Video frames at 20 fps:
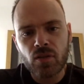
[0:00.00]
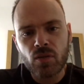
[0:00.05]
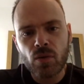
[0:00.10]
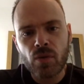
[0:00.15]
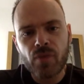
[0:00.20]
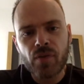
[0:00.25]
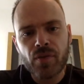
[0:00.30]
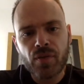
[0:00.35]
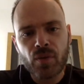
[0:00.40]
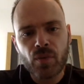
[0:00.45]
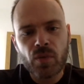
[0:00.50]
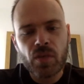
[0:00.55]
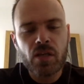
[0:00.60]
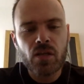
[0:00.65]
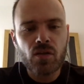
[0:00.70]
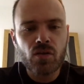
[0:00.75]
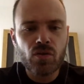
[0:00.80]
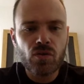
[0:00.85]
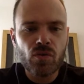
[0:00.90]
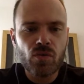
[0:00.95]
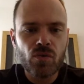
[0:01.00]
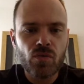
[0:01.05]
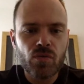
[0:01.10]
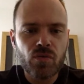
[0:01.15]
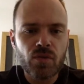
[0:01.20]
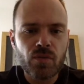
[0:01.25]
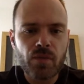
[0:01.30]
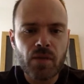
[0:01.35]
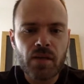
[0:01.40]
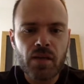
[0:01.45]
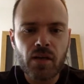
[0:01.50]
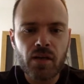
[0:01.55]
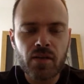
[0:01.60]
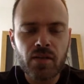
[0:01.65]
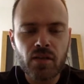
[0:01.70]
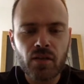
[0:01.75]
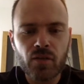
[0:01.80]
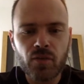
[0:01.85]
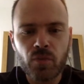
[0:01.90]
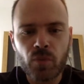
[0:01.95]
So everything we can do to make
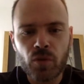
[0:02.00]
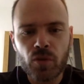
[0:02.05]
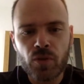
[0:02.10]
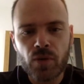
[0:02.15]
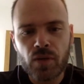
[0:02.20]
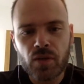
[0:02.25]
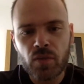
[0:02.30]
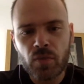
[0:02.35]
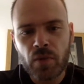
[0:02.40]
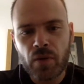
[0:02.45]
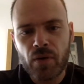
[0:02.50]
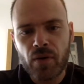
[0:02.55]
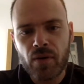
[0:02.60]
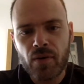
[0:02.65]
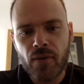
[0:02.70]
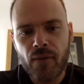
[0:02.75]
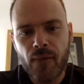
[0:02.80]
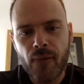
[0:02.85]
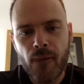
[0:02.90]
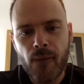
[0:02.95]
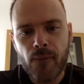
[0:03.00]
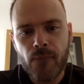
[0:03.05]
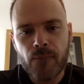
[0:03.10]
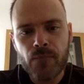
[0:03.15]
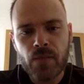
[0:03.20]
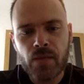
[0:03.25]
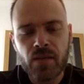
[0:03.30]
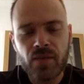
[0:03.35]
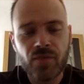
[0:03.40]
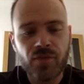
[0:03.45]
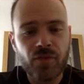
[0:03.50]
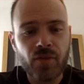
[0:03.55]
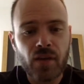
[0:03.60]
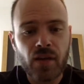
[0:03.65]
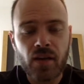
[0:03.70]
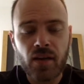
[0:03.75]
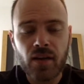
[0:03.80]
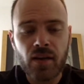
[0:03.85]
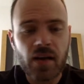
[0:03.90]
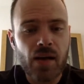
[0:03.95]
ourselves more transparent,
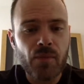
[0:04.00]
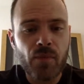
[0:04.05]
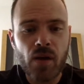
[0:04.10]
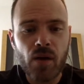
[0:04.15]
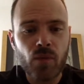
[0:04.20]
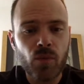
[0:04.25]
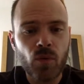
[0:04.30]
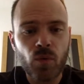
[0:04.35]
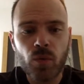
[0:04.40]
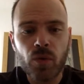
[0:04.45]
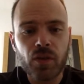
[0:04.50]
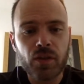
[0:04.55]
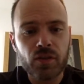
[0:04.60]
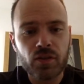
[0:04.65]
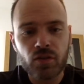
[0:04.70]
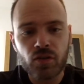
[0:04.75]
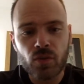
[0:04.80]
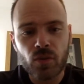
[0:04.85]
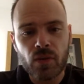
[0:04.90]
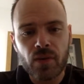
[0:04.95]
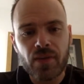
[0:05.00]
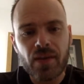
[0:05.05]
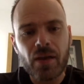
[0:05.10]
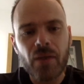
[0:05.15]
we're willing to do it.